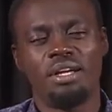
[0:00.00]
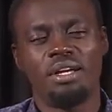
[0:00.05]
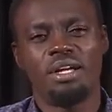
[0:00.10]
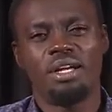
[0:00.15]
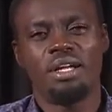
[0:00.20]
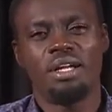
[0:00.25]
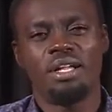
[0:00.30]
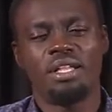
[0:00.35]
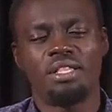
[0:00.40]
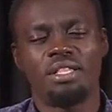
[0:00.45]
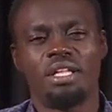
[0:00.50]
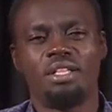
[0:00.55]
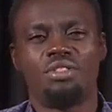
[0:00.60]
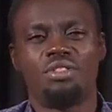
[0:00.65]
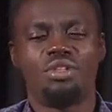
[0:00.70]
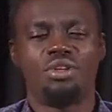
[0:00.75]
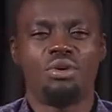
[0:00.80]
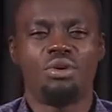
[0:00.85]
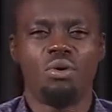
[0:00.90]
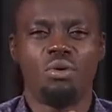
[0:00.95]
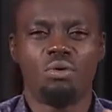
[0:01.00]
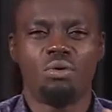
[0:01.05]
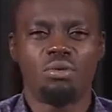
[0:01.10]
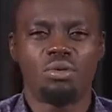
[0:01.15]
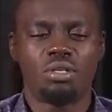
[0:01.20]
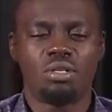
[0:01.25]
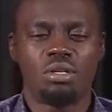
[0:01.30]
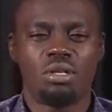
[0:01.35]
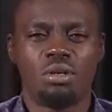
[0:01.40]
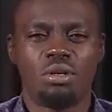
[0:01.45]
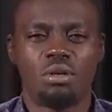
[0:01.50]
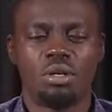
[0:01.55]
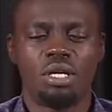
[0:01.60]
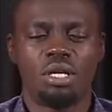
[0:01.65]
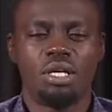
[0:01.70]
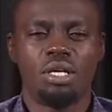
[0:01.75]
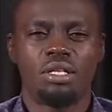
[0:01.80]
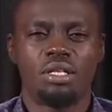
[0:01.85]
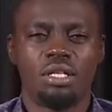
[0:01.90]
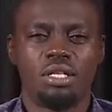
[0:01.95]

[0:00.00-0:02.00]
uh, than the old, okay,